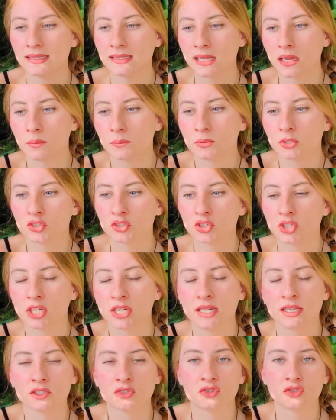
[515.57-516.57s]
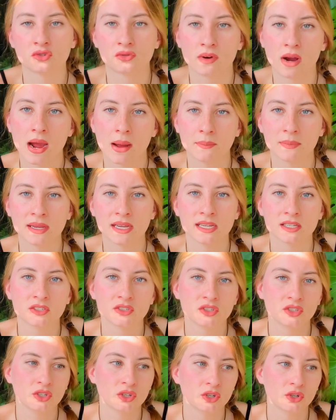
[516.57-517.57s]
temperature is dropping
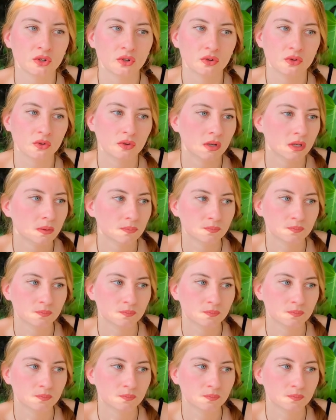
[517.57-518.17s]
to